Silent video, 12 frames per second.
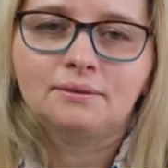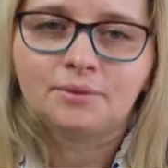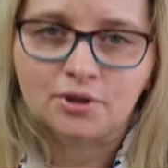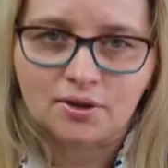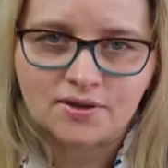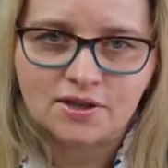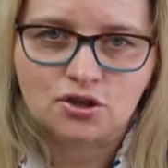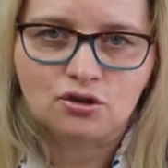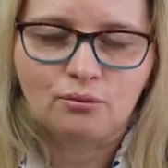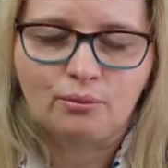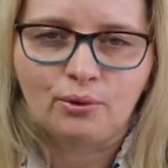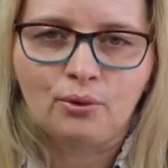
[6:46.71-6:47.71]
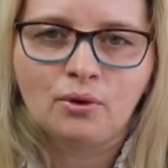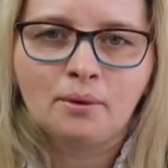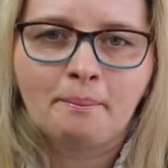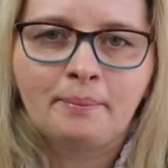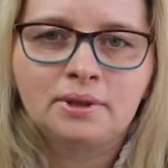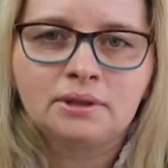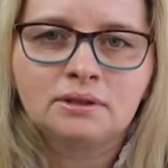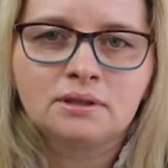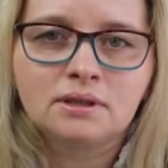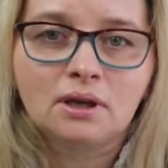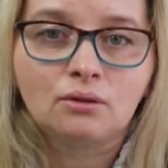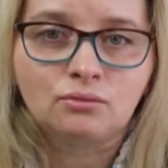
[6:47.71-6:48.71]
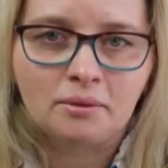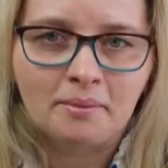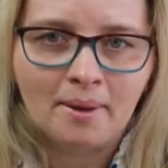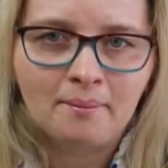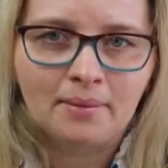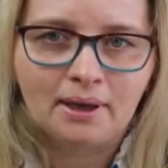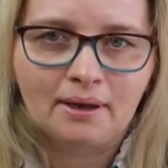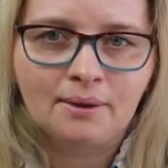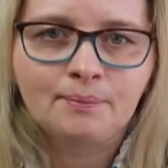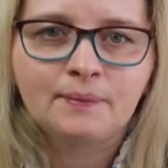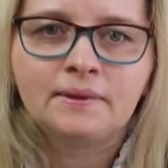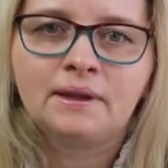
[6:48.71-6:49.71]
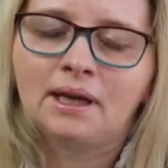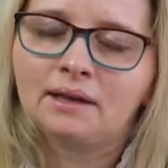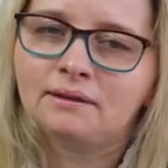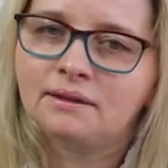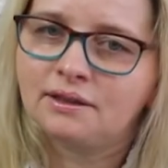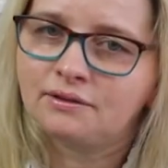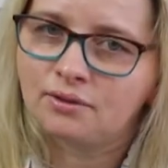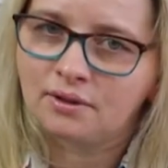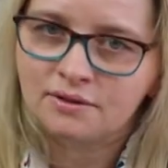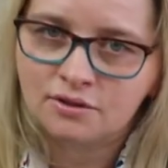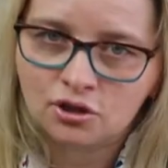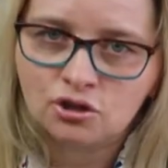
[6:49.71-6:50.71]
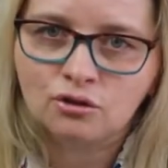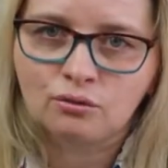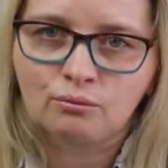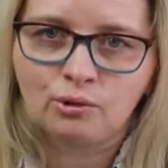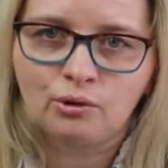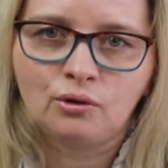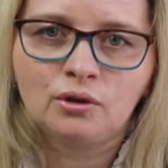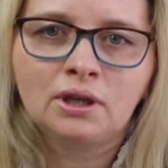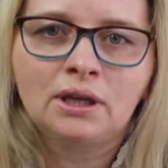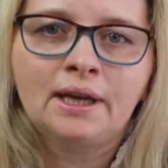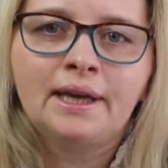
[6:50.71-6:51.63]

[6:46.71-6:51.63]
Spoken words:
transition book, but remember that the transition book